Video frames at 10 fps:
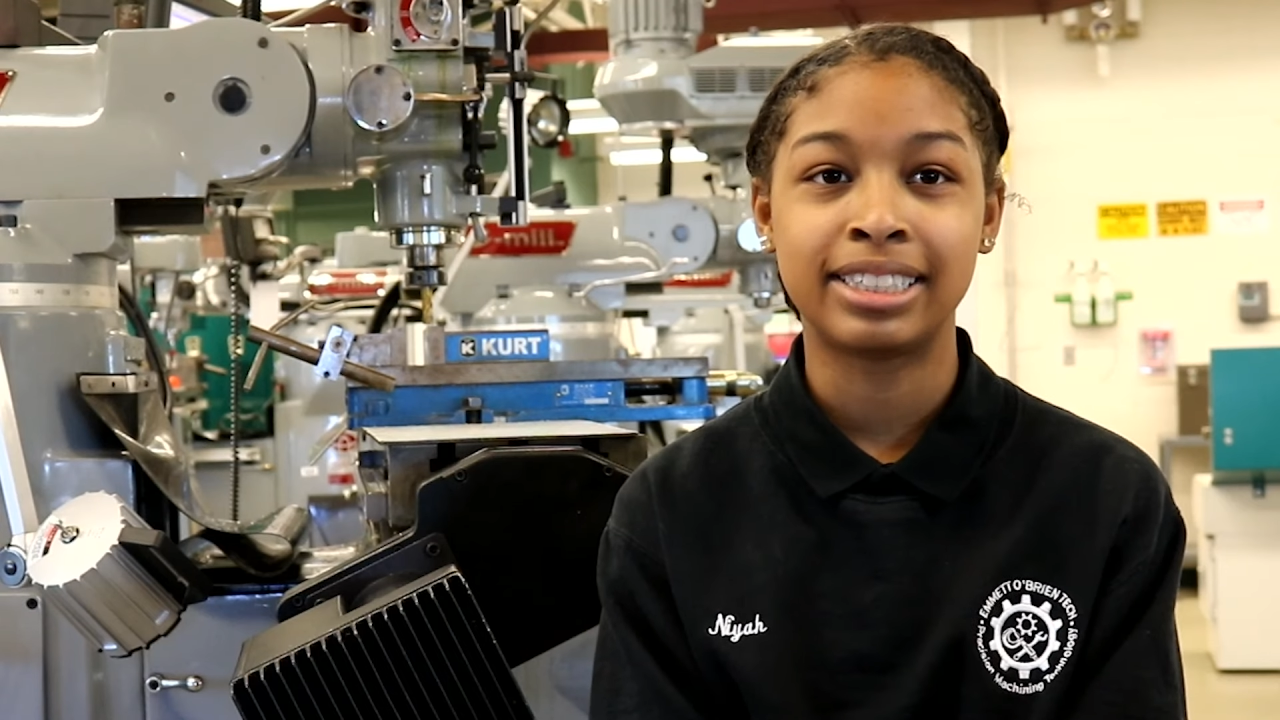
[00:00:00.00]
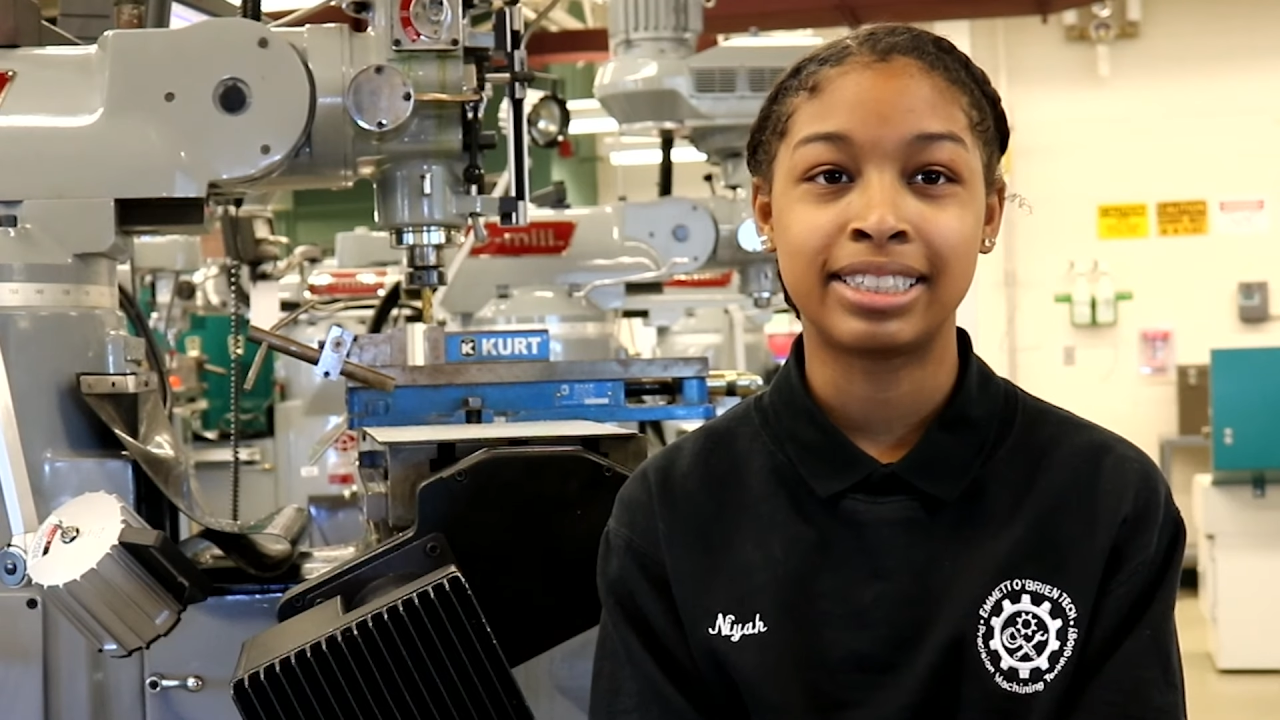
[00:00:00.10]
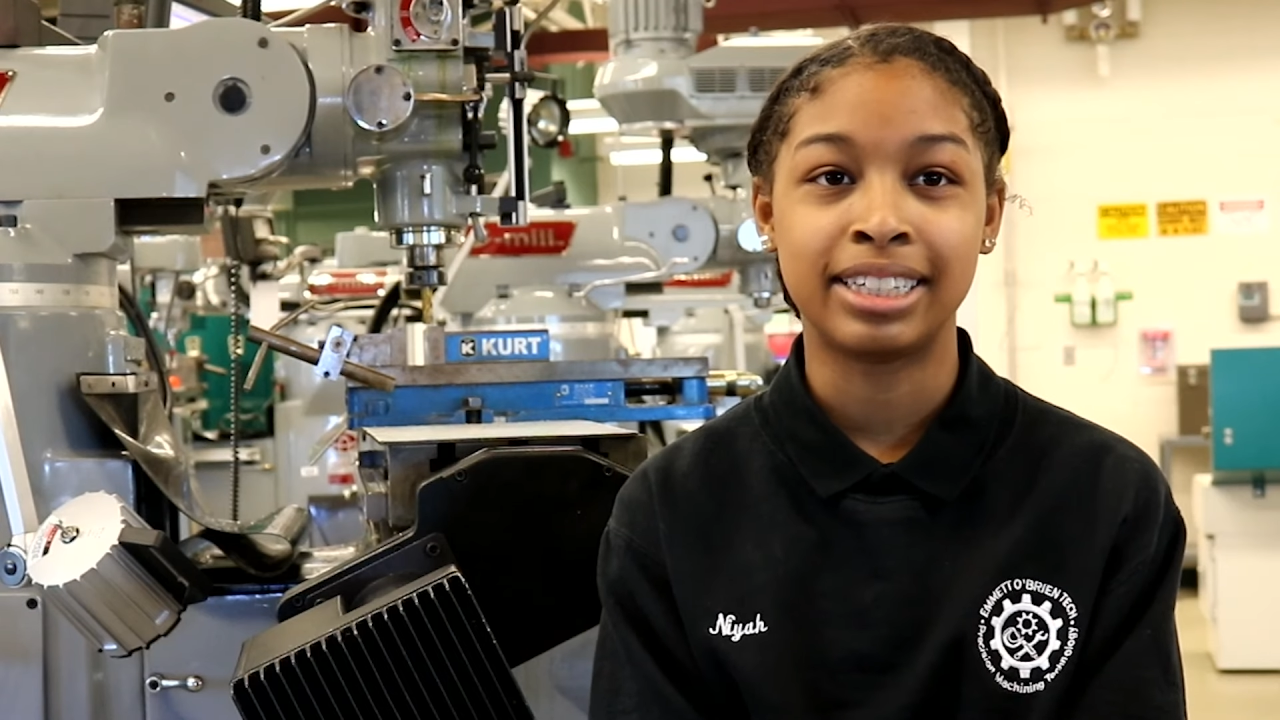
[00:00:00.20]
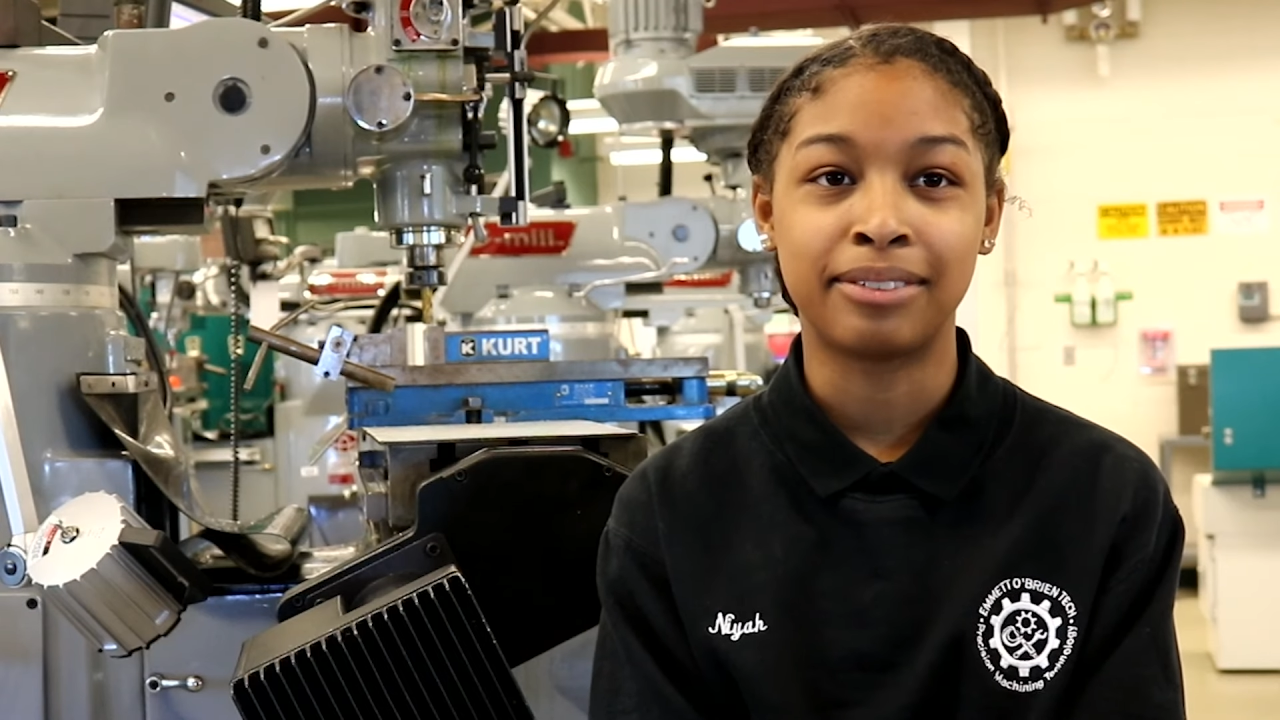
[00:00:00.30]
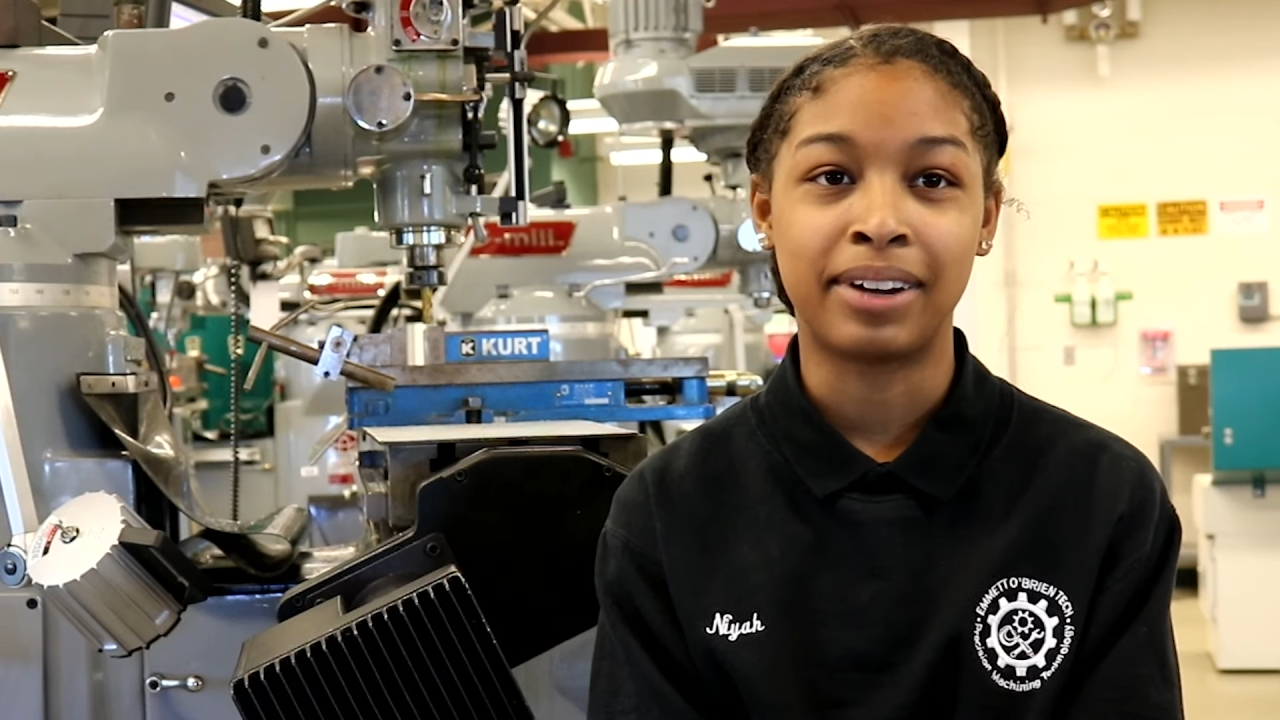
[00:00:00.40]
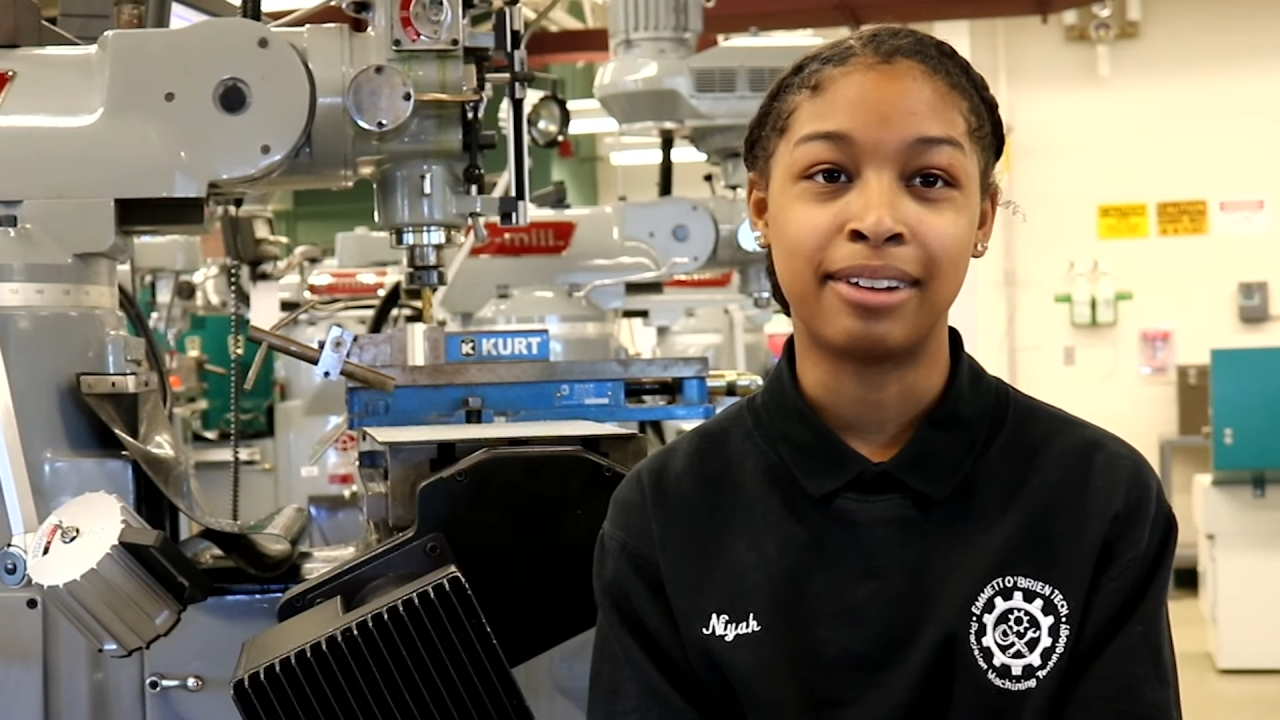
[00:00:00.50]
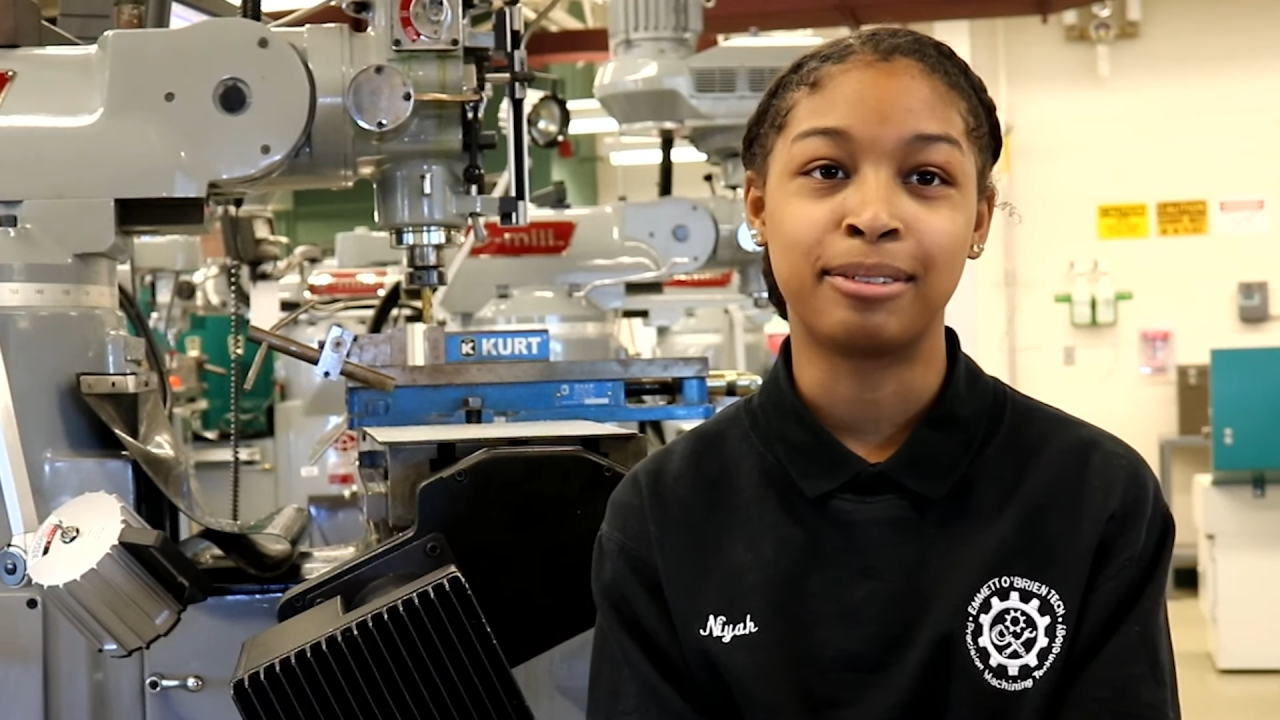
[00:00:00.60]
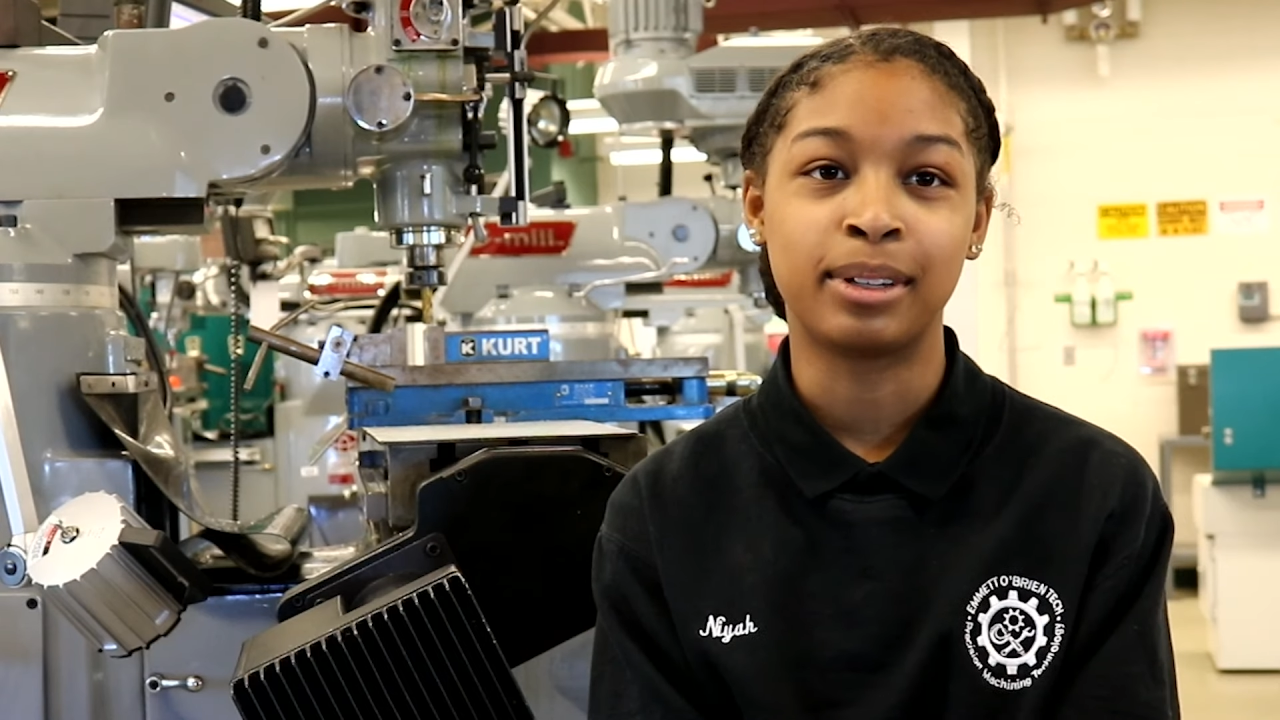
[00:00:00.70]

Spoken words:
to see if I